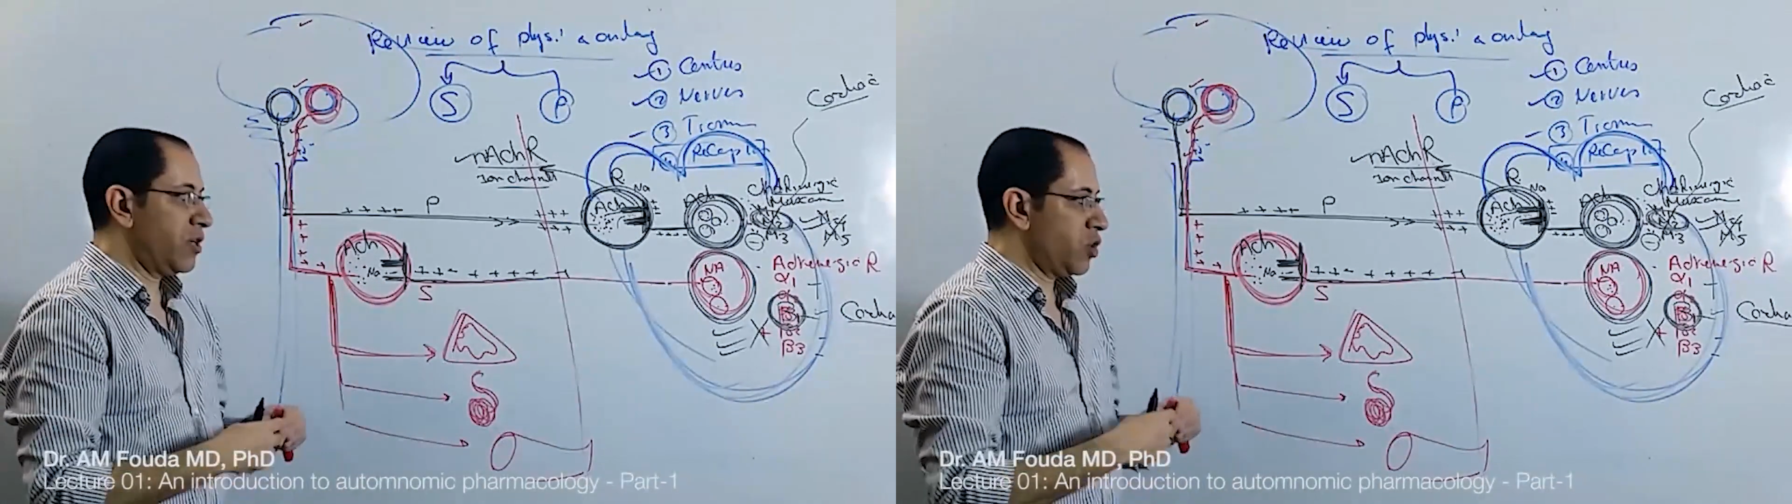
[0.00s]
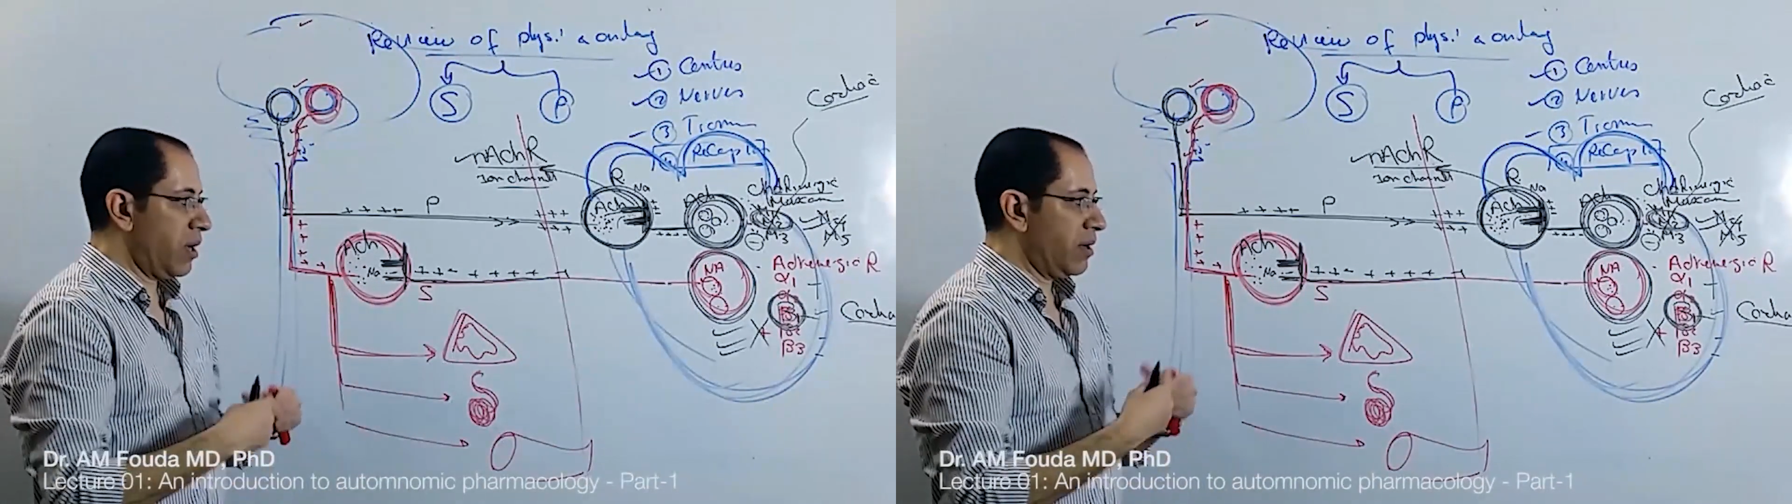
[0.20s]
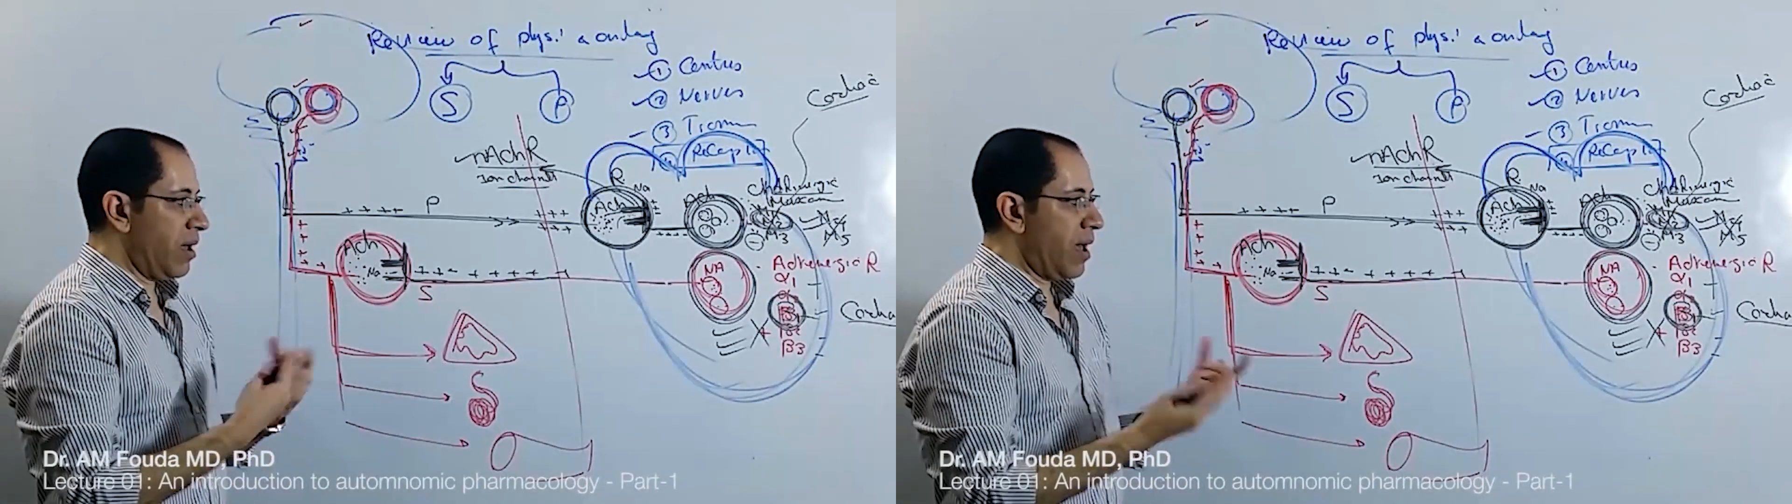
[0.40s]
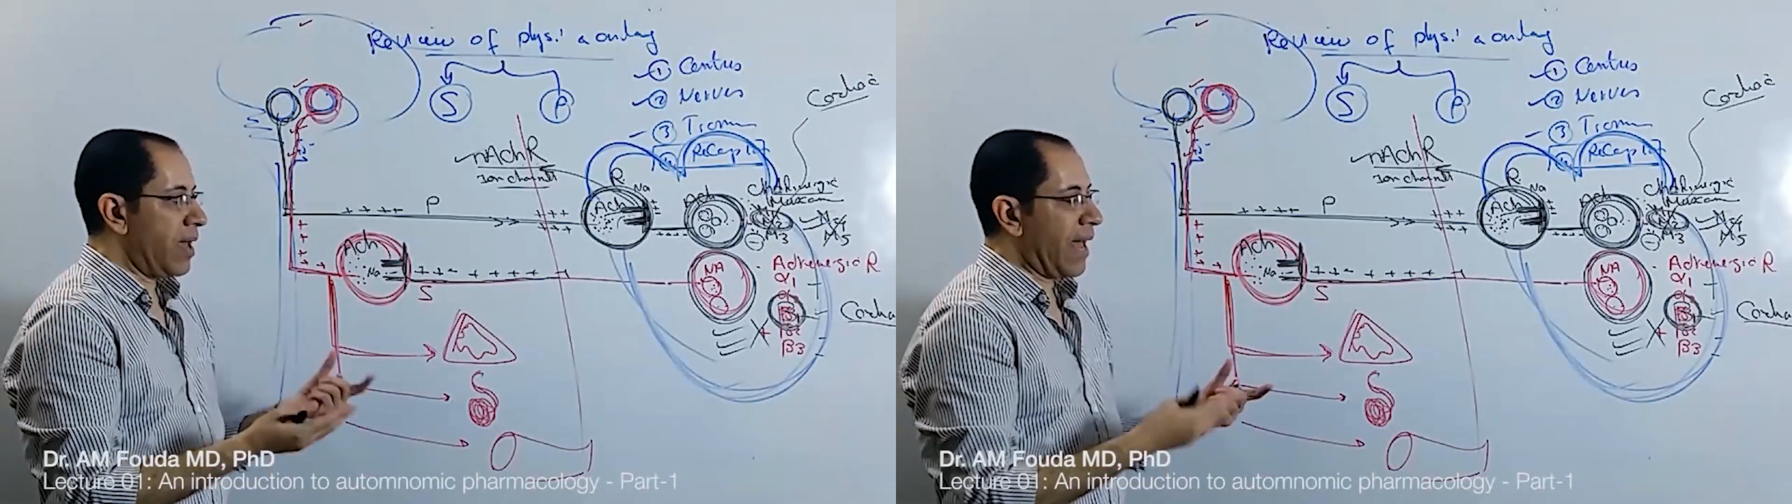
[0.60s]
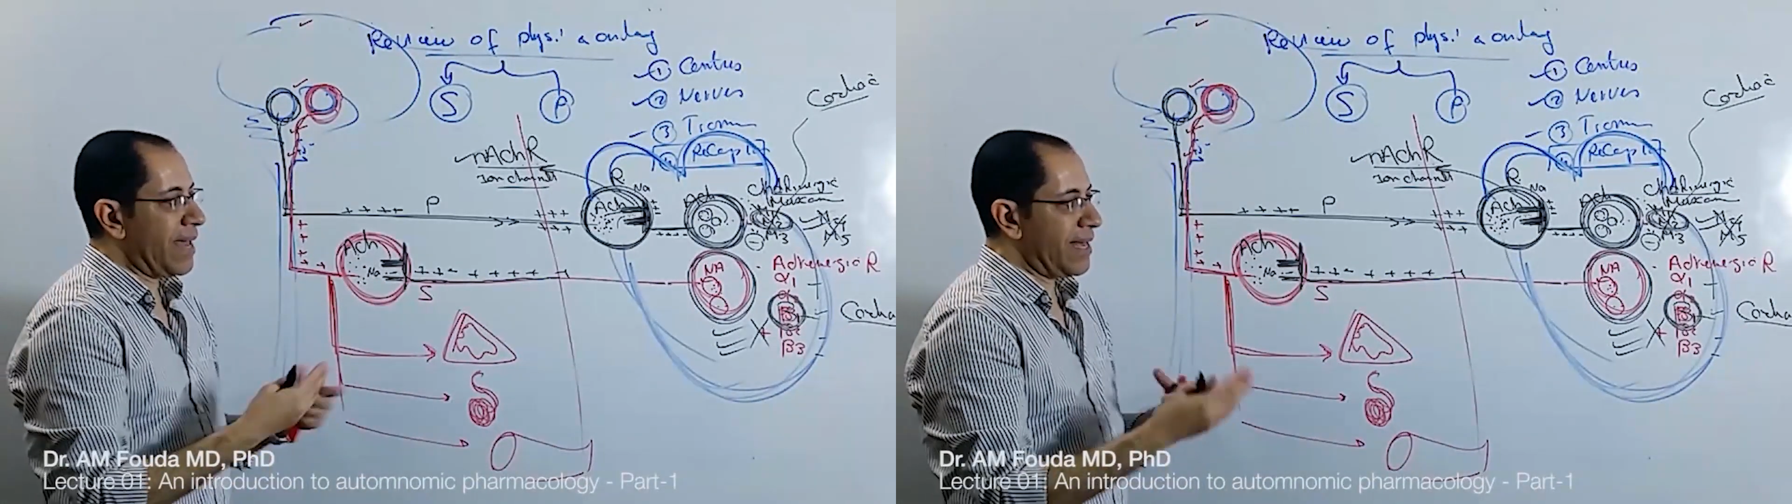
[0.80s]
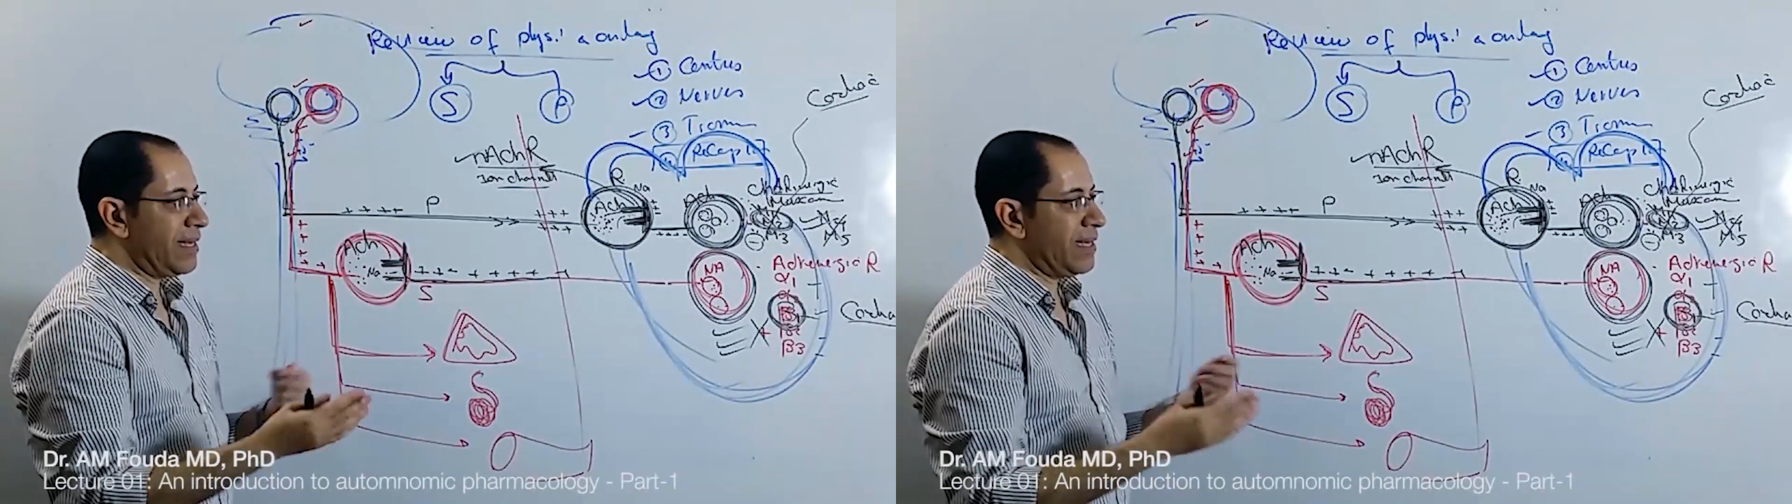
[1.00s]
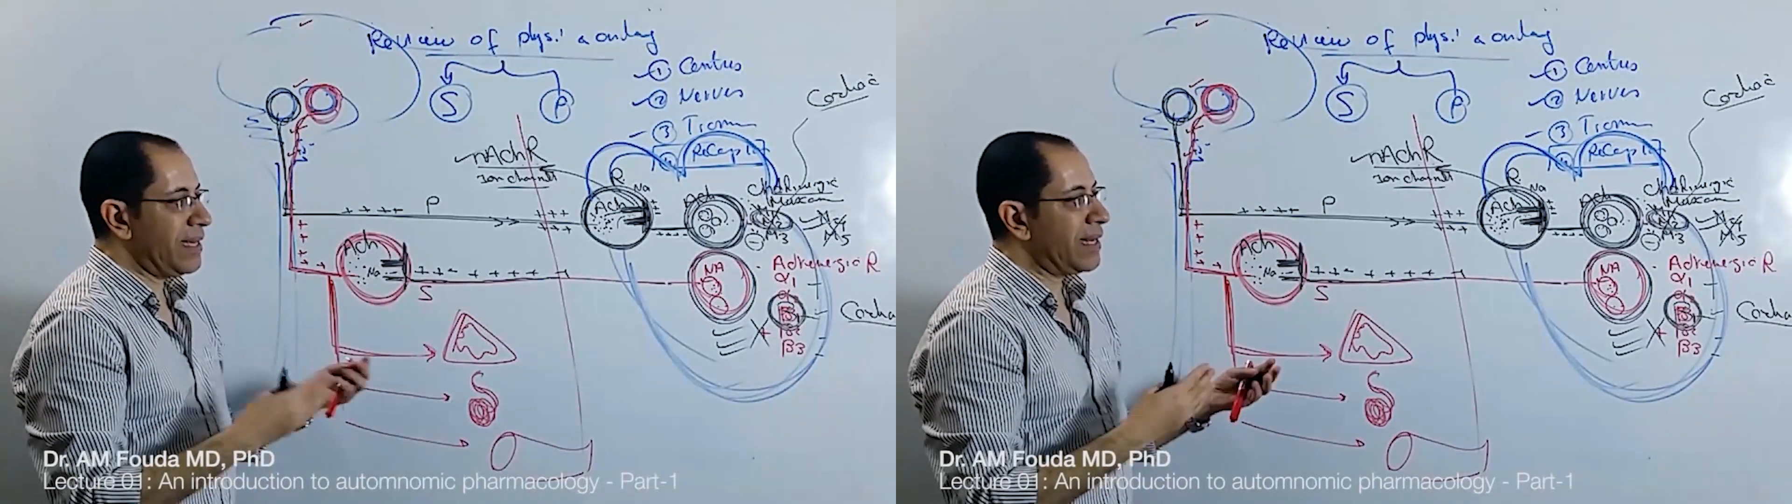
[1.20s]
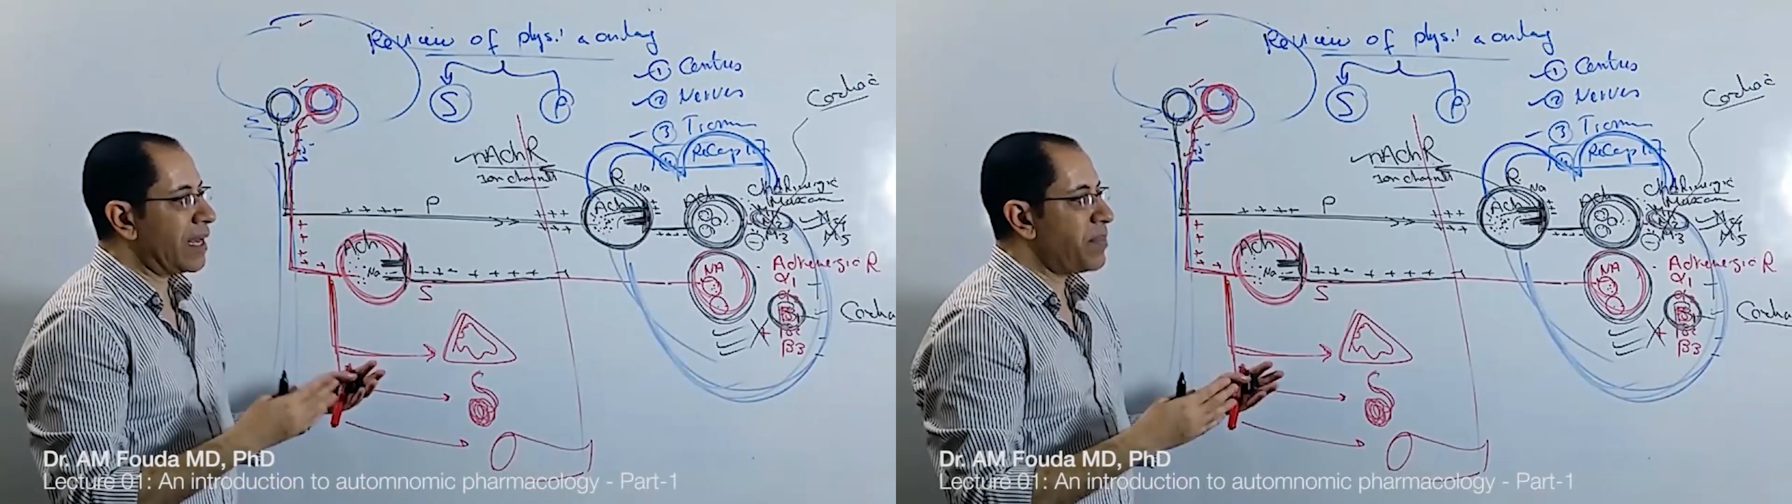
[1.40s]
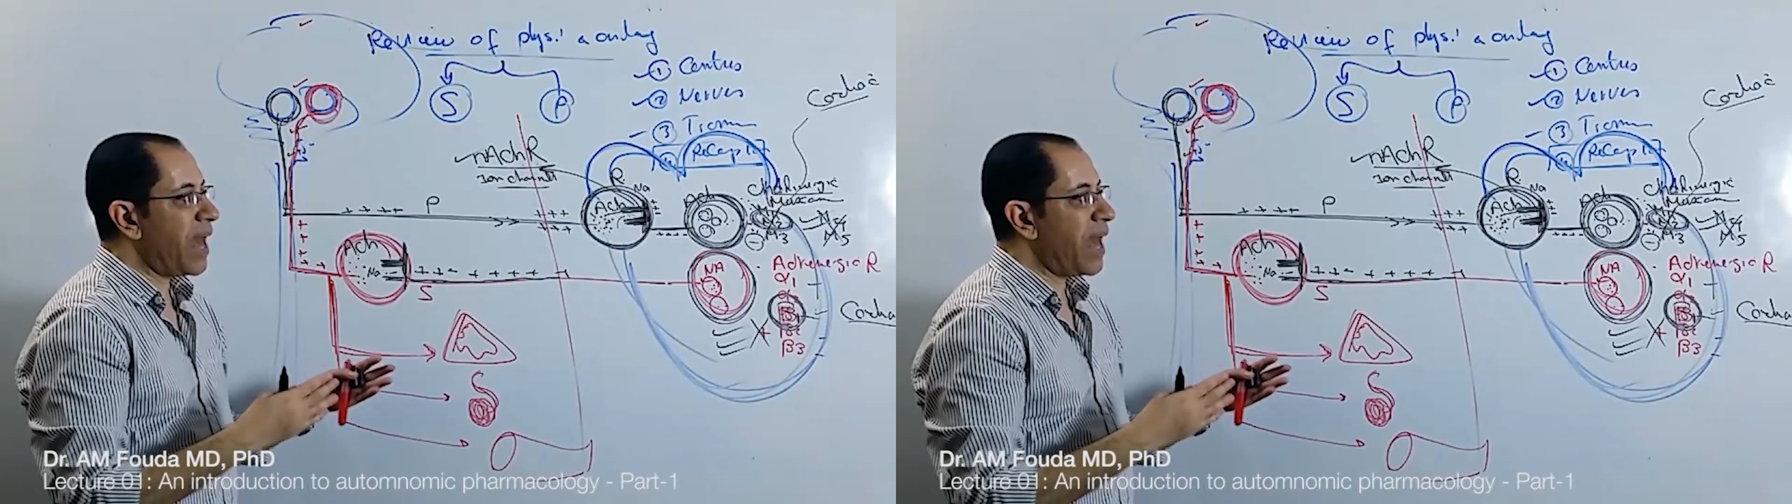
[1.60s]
or parasympathetic